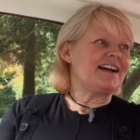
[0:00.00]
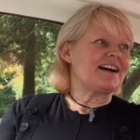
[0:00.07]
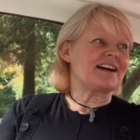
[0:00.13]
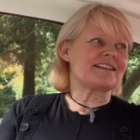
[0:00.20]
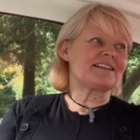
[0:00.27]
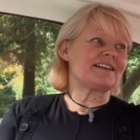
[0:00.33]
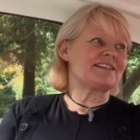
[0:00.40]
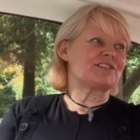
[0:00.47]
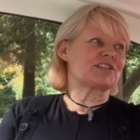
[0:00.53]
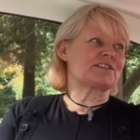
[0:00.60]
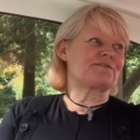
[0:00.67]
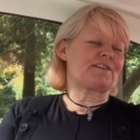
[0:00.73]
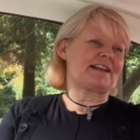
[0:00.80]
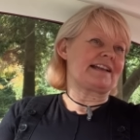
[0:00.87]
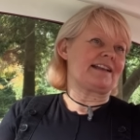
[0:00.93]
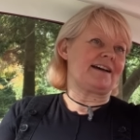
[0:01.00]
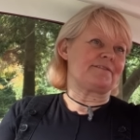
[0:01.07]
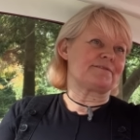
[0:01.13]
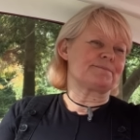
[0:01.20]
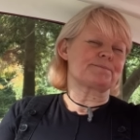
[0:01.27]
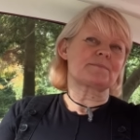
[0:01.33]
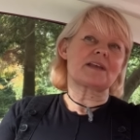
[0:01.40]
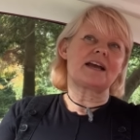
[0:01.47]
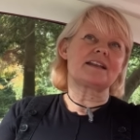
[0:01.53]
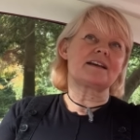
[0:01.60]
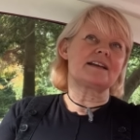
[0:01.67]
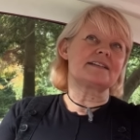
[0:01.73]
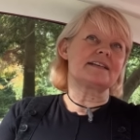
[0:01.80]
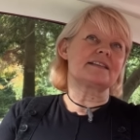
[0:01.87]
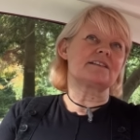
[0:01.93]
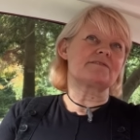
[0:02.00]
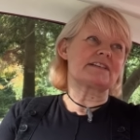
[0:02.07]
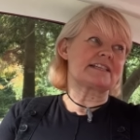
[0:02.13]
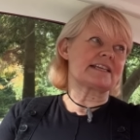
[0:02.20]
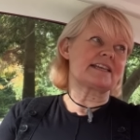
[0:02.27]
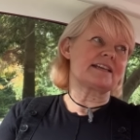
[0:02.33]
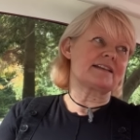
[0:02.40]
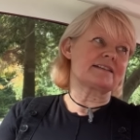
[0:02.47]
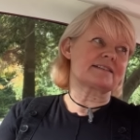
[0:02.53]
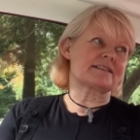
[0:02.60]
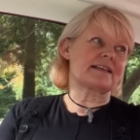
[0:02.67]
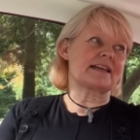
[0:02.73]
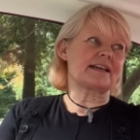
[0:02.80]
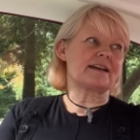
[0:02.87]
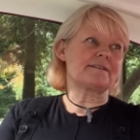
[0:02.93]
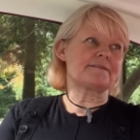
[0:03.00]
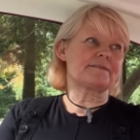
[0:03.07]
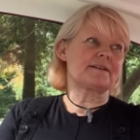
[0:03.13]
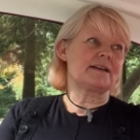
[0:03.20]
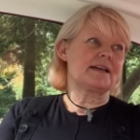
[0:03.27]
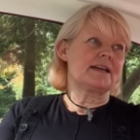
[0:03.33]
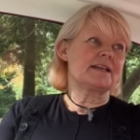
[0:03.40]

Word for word: And I just fell in love and I did the ridiculous thing of